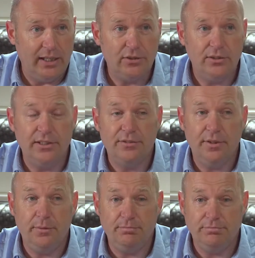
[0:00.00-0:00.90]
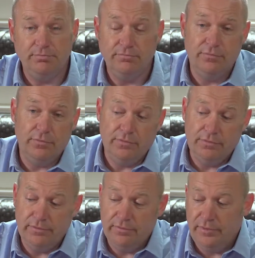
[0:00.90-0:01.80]
actually it's
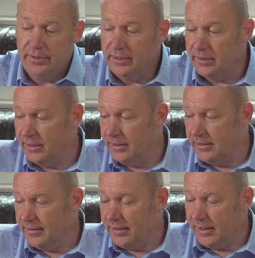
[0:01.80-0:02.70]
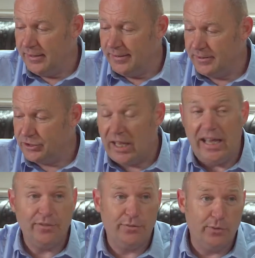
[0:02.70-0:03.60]
very
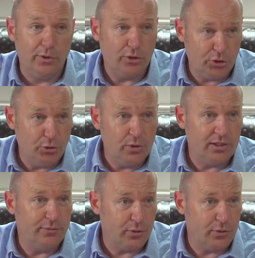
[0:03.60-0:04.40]
sad for your students and for